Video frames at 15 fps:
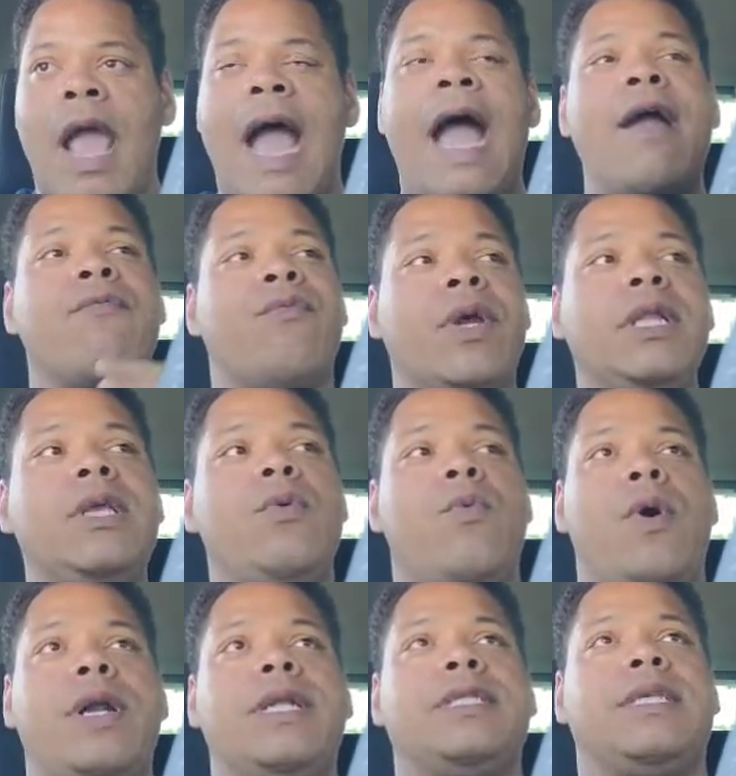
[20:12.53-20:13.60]
I really
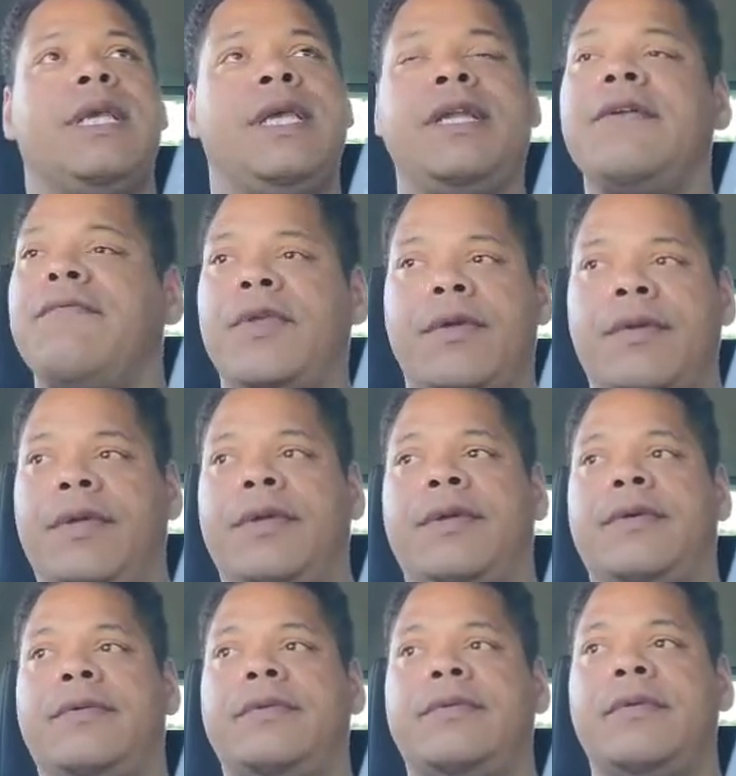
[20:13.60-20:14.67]
wanted to interview
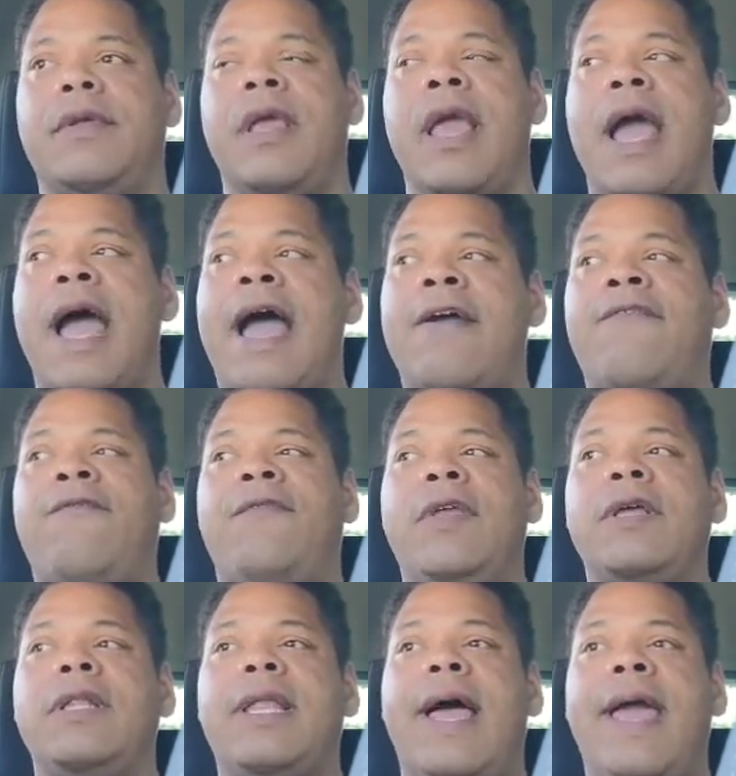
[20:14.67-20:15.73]
you. I
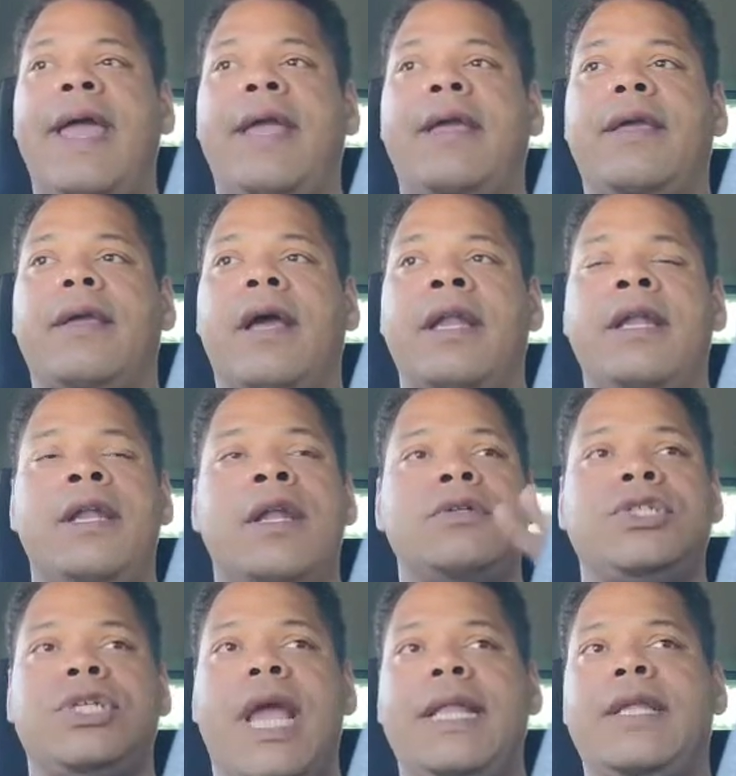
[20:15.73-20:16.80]
feel like, under no
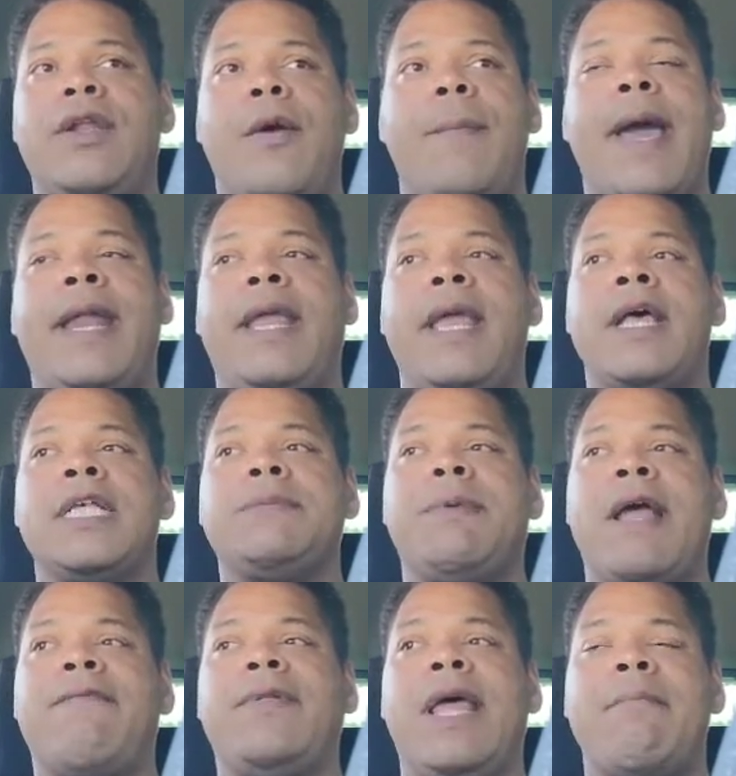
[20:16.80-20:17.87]
shade to nobody else,
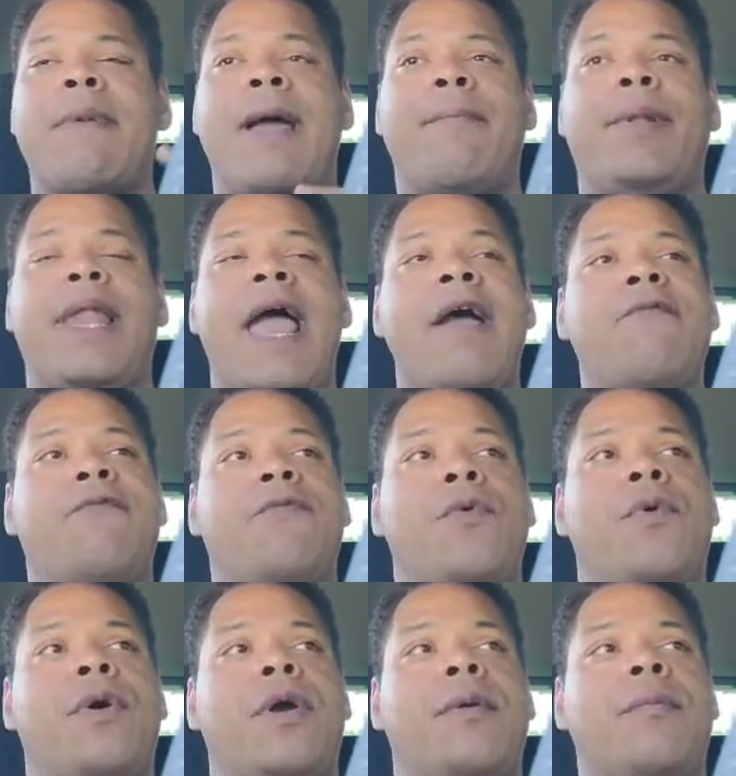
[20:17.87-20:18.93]
but I feel like my
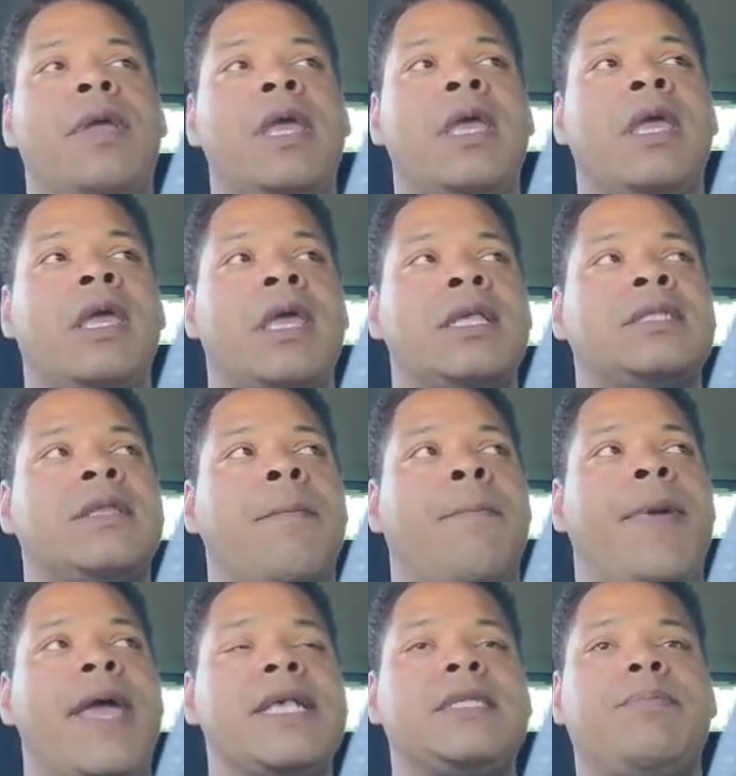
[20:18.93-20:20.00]
platform is the
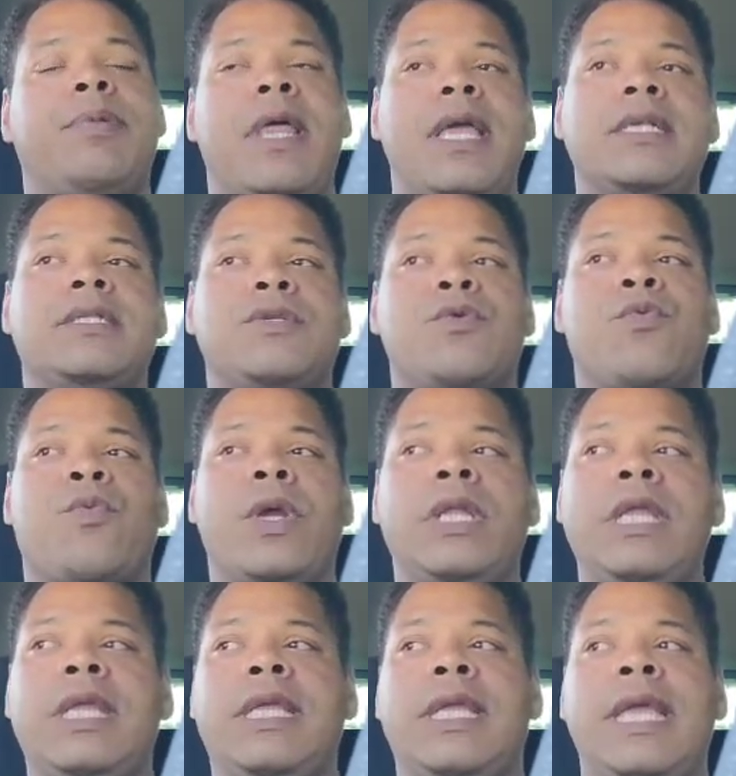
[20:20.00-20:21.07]
best place to
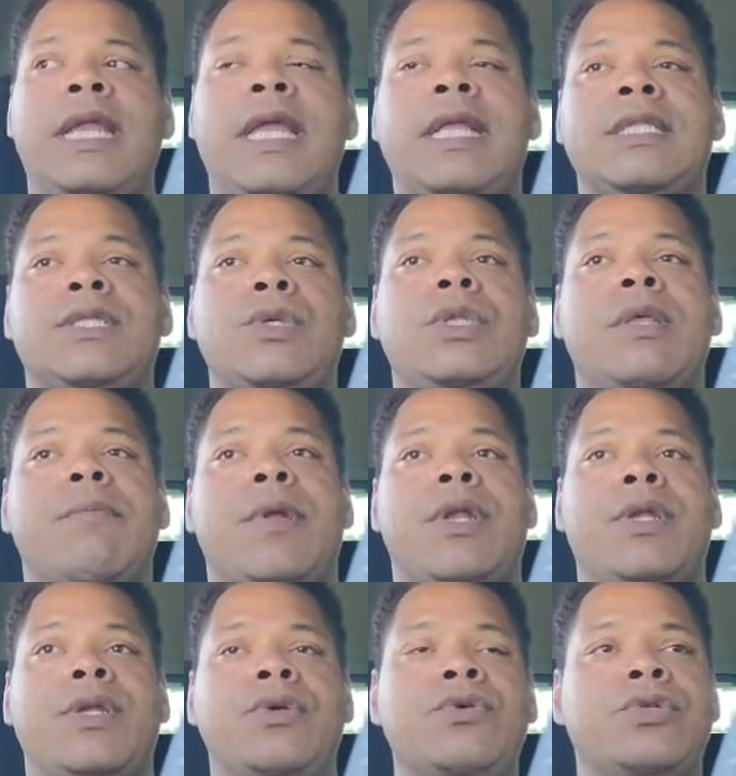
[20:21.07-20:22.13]
really get into the
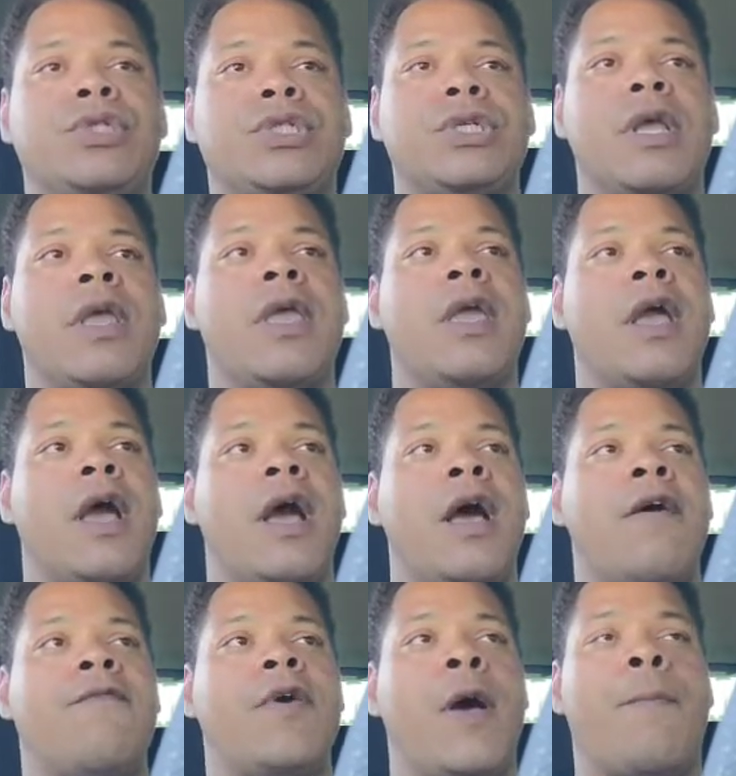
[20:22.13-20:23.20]
minutiae
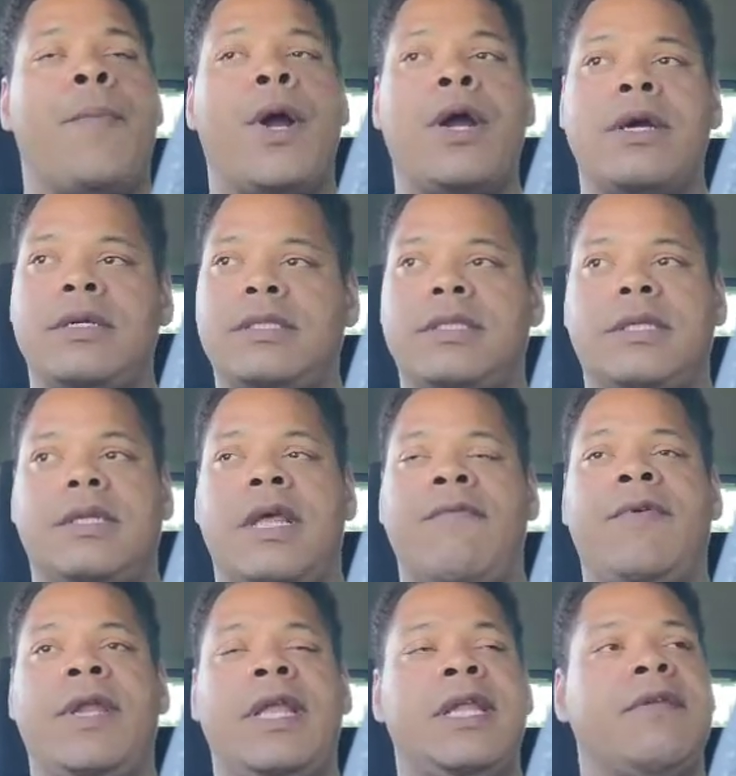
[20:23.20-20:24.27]
of a person,
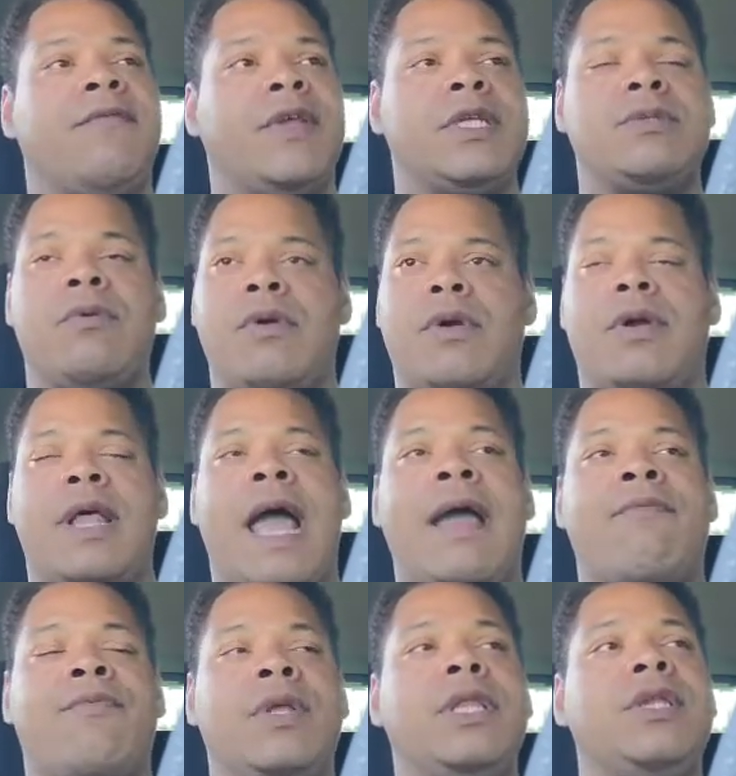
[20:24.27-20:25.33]
of an individual, girl. I
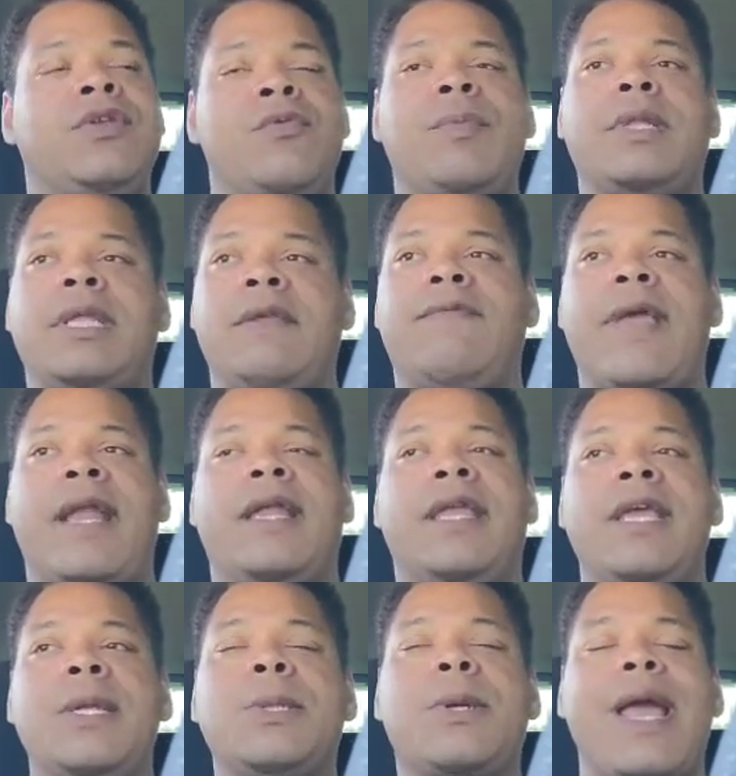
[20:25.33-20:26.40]
really do believe that. And
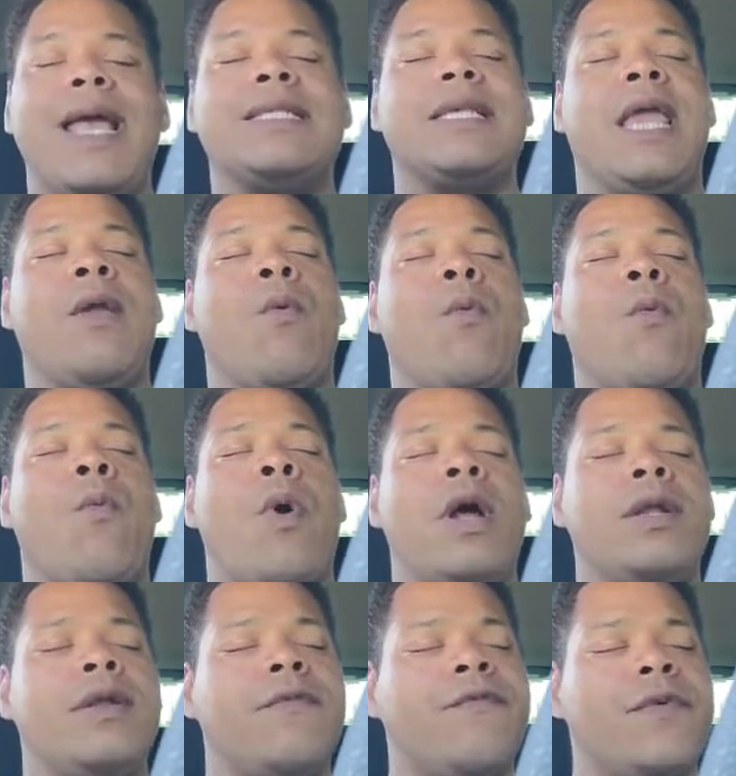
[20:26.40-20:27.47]
Kendra has a
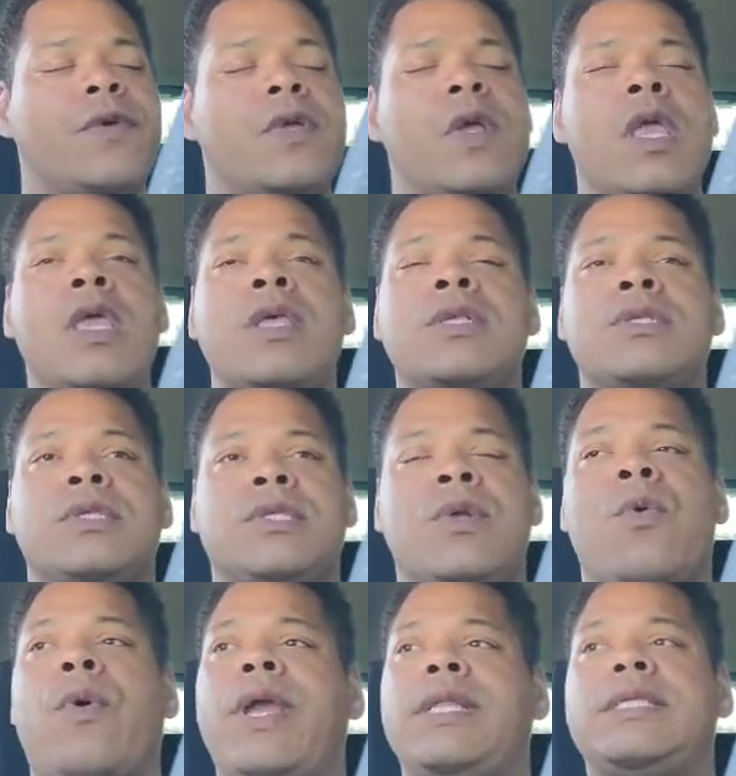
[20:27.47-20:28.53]
wonderful
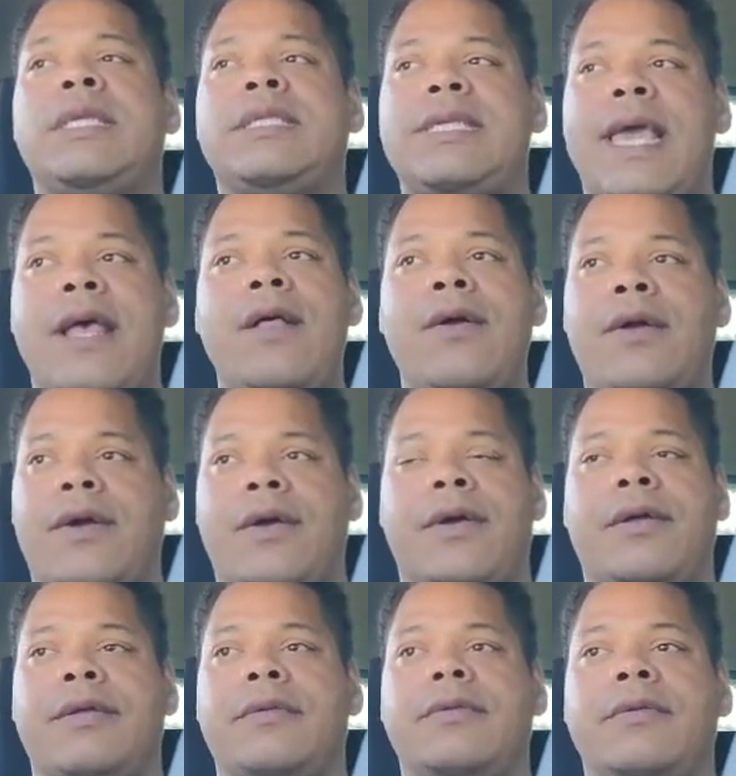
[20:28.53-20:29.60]
story to tell,
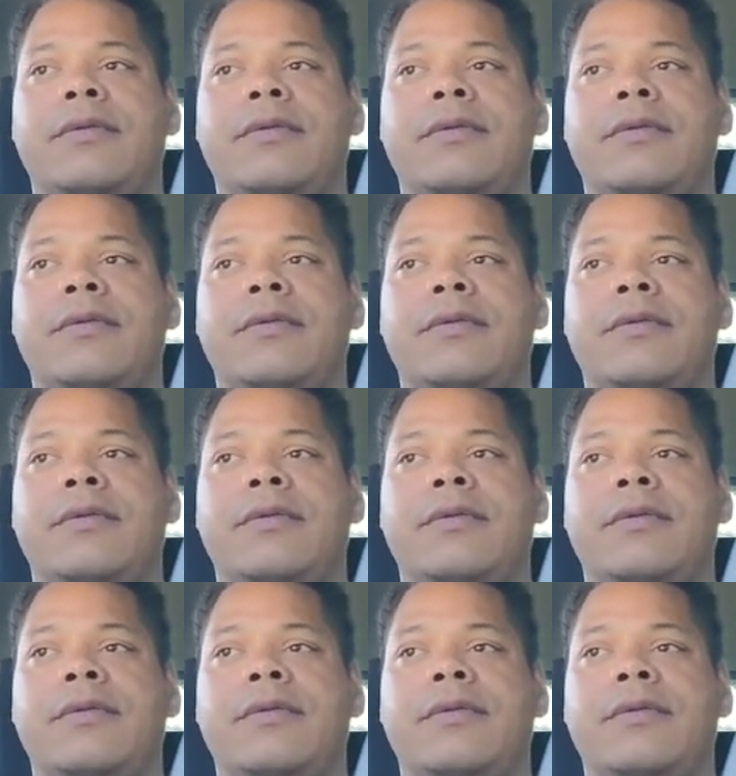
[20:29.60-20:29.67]
girl.